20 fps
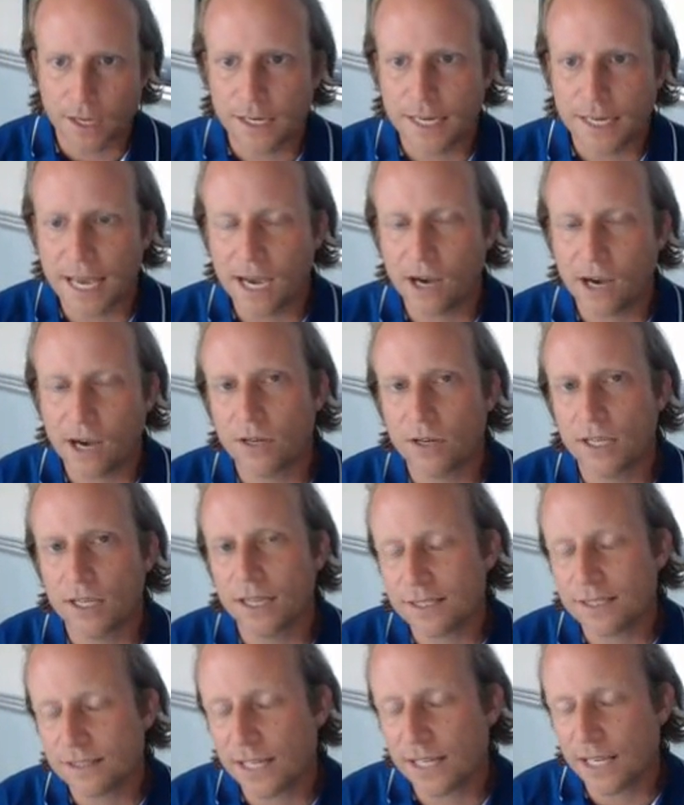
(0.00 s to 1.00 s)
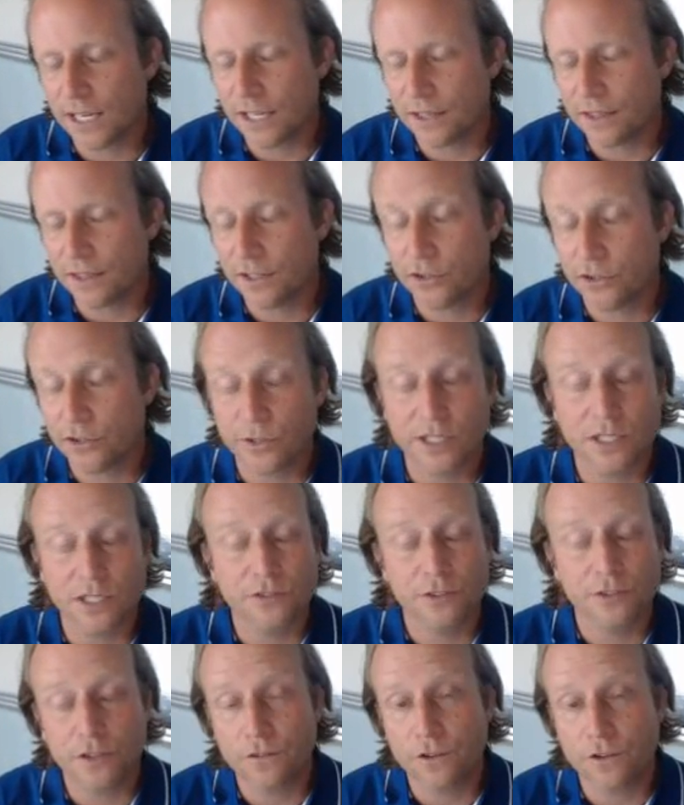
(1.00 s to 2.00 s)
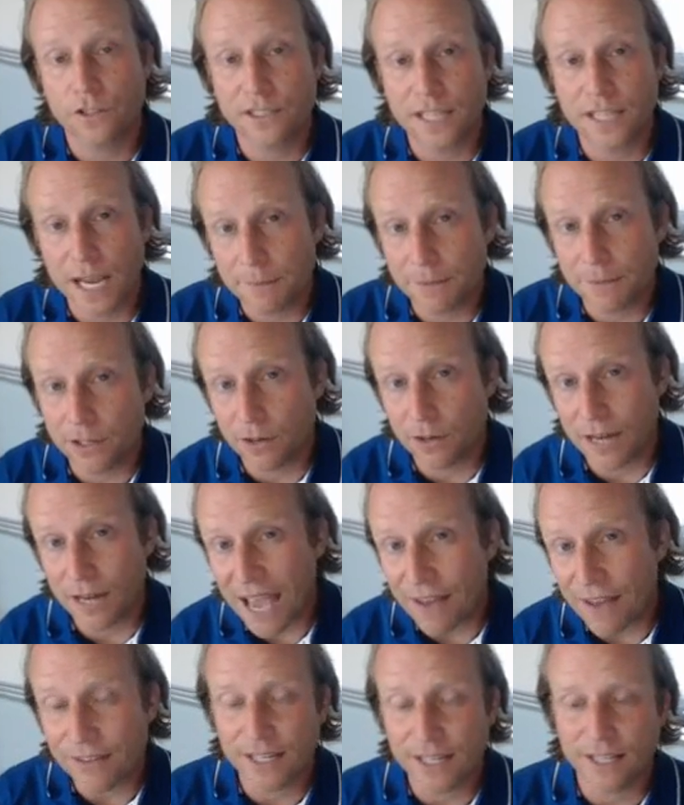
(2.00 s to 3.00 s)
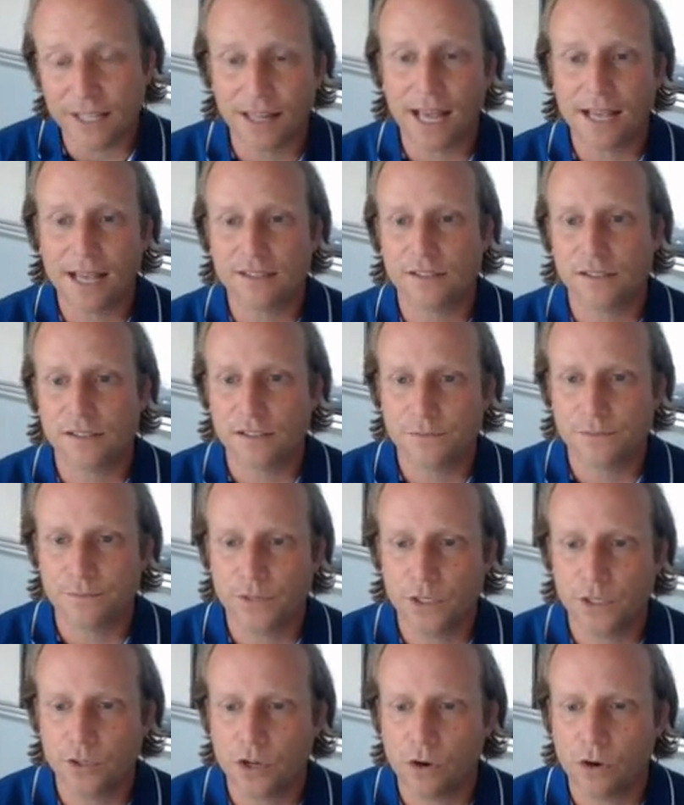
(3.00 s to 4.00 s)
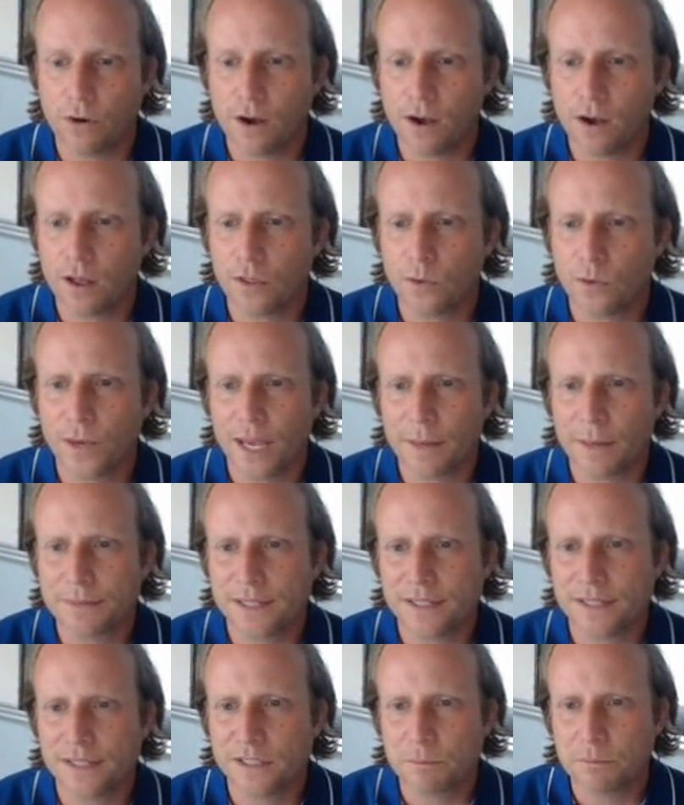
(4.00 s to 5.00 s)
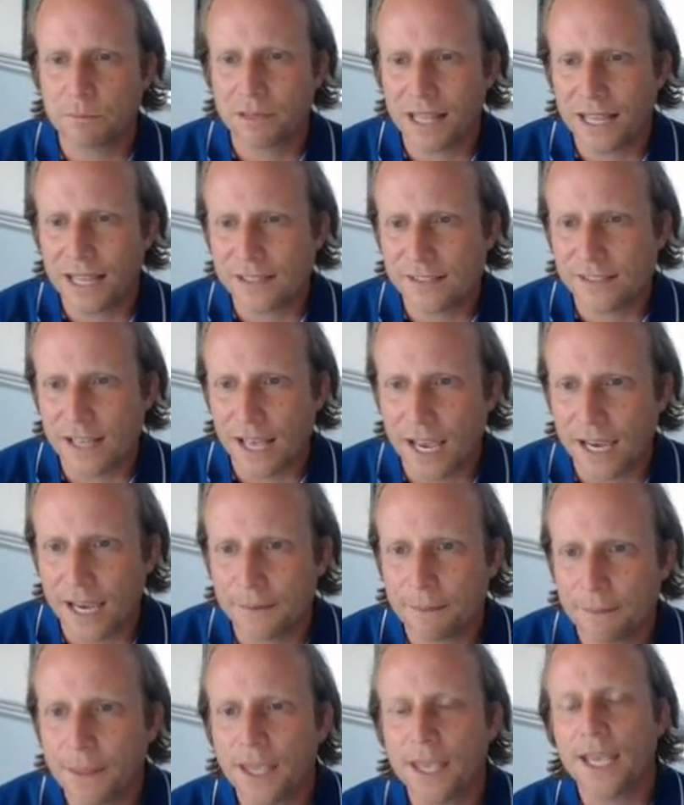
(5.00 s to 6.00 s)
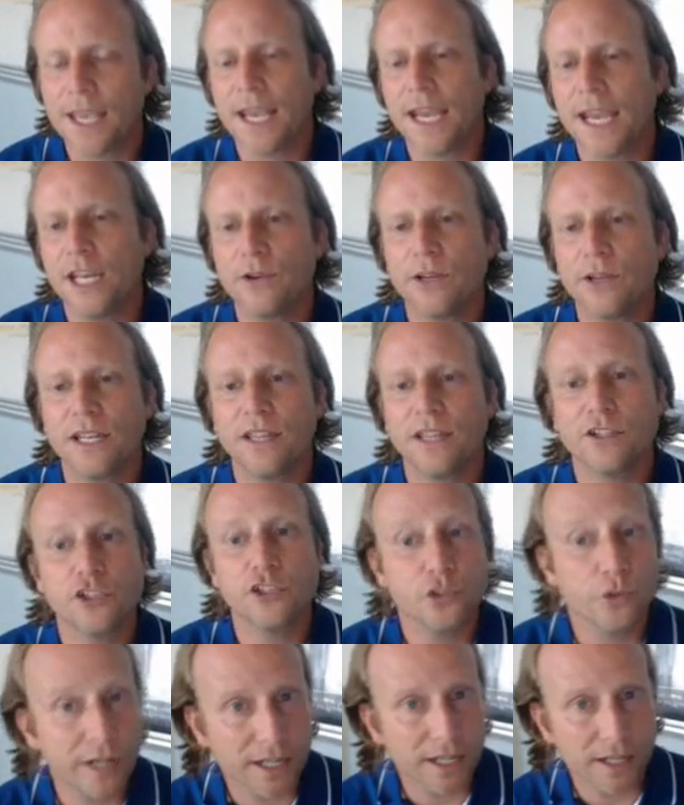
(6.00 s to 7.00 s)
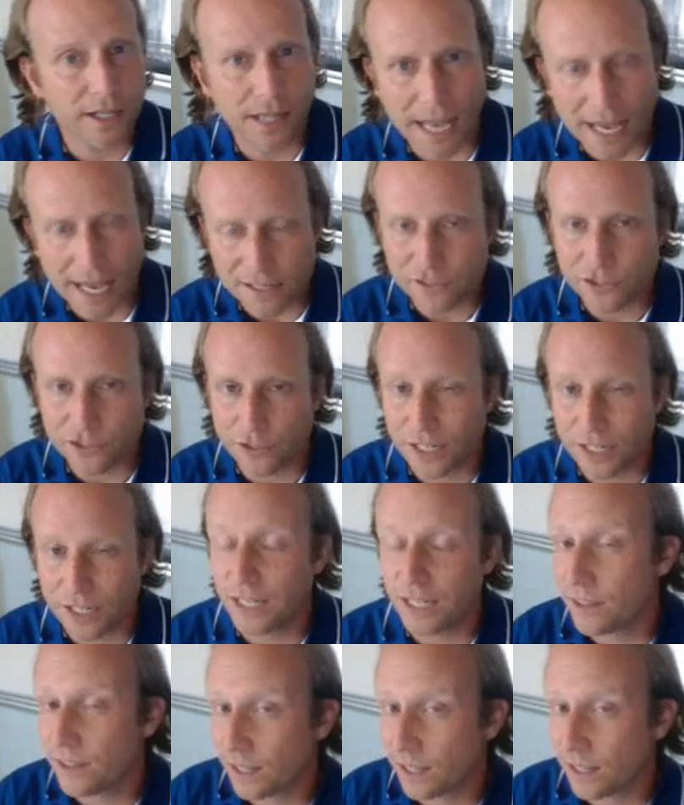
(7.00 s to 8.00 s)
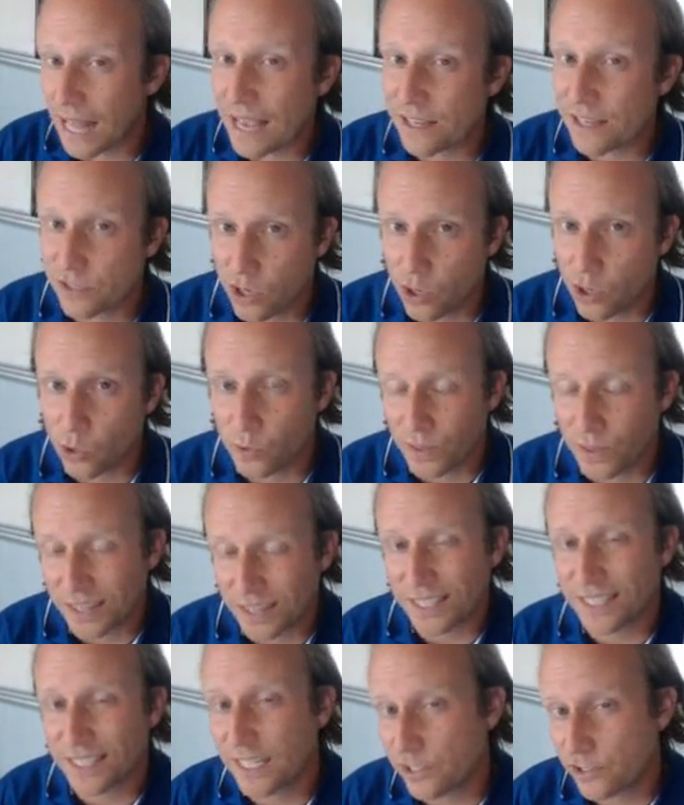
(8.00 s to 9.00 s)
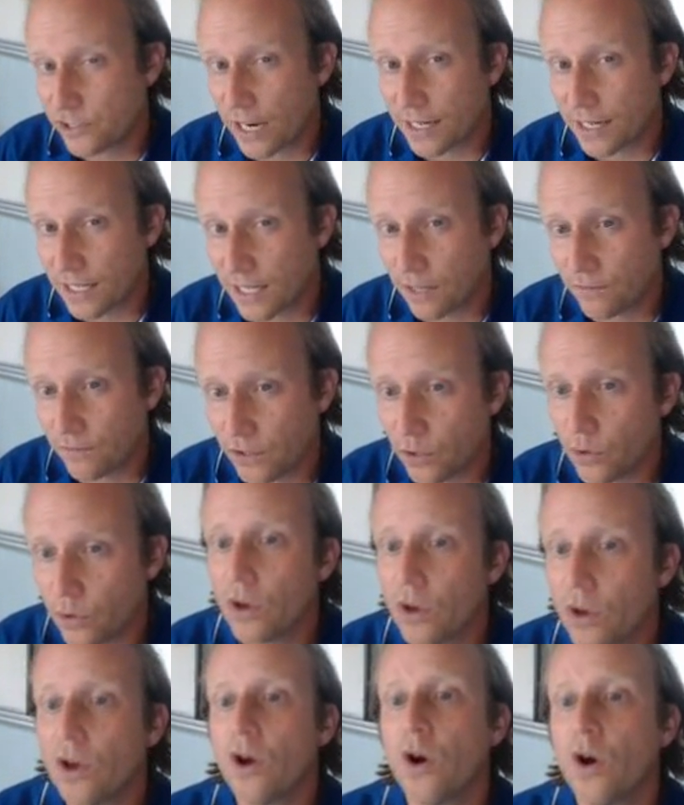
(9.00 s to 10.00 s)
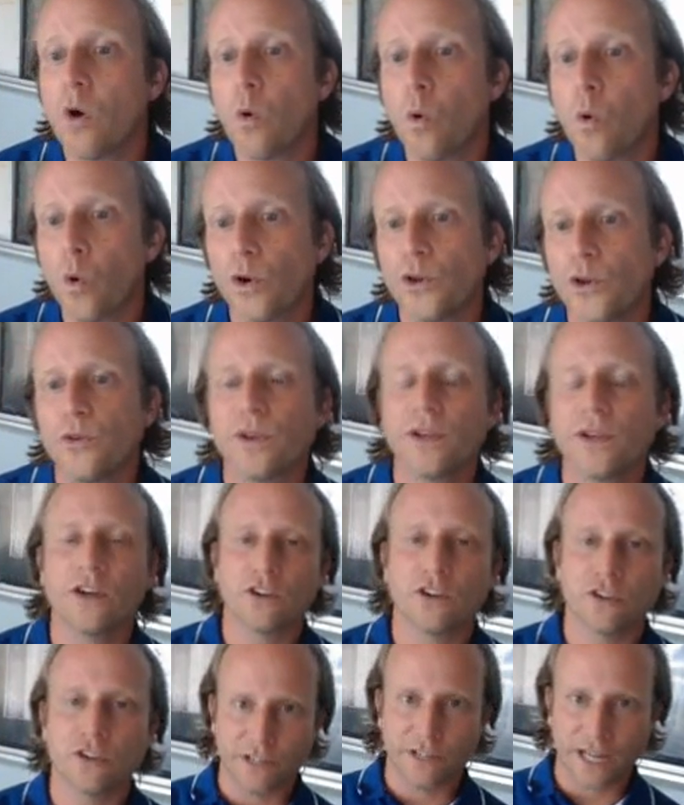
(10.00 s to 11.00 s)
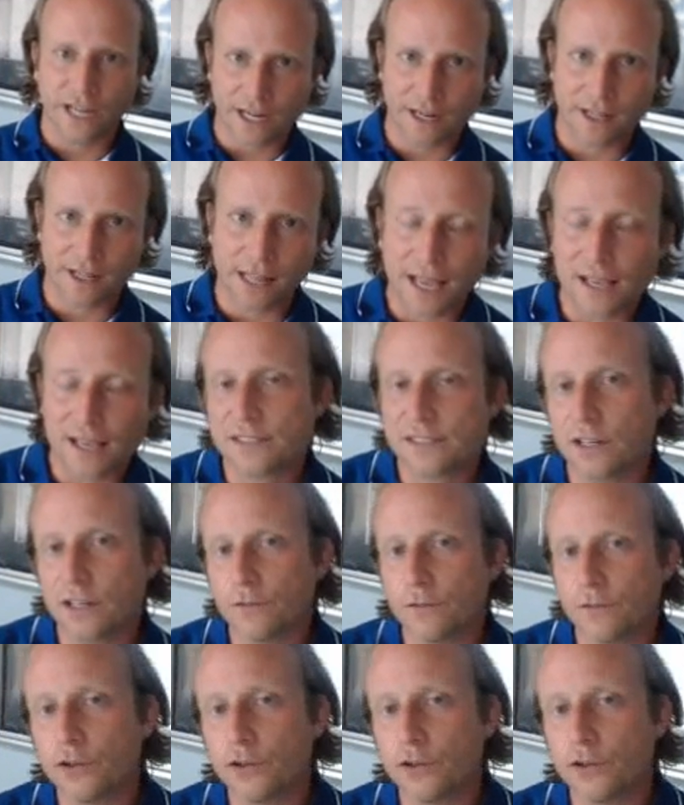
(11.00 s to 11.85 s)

Now, let's say that you're doing this for the first time, you don't have any classes. You go all the way up to this plus sign, and you can either join a class, you're going to need the class code that the teacher had to give you, or you can create a class. Now, if